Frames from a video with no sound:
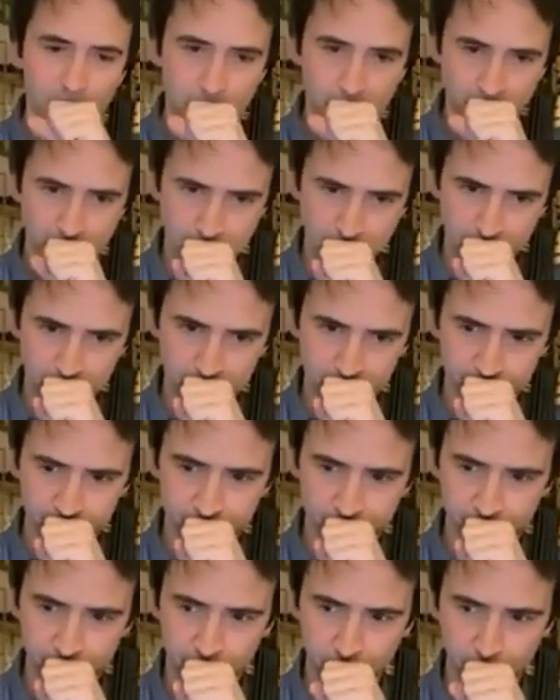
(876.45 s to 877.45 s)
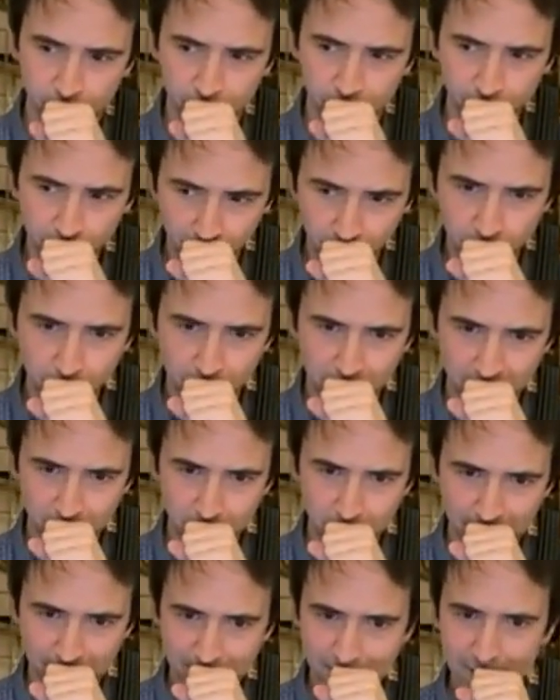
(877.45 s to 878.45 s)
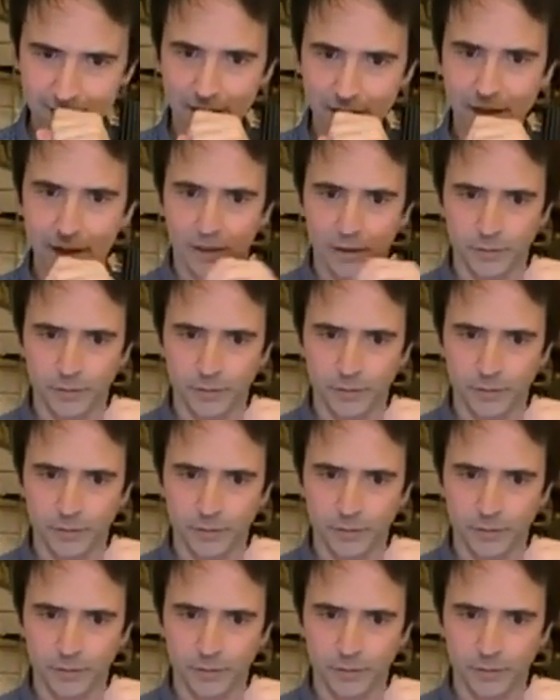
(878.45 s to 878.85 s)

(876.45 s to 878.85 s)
to do so as well,